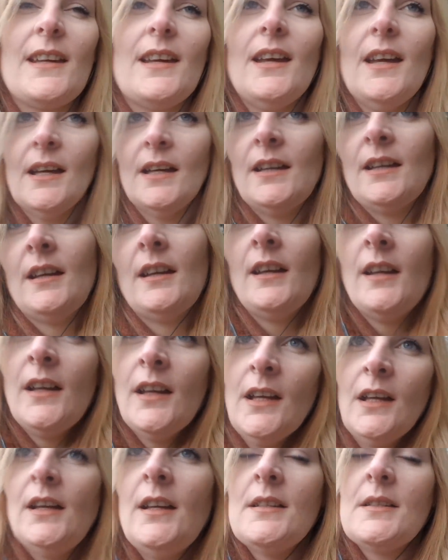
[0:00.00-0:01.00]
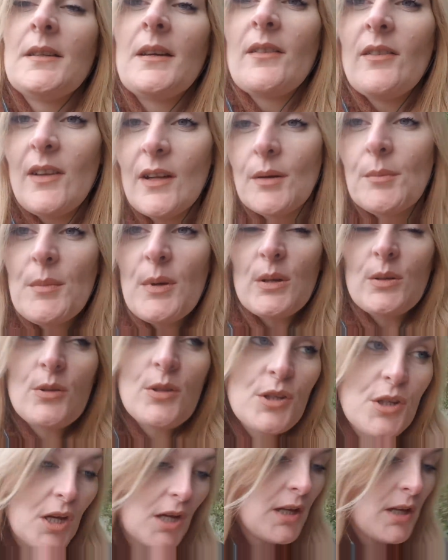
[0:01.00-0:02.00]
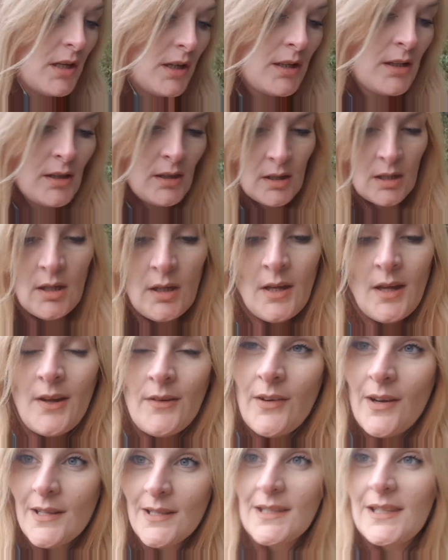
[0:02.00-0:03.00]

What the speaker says: So we have a little mooch on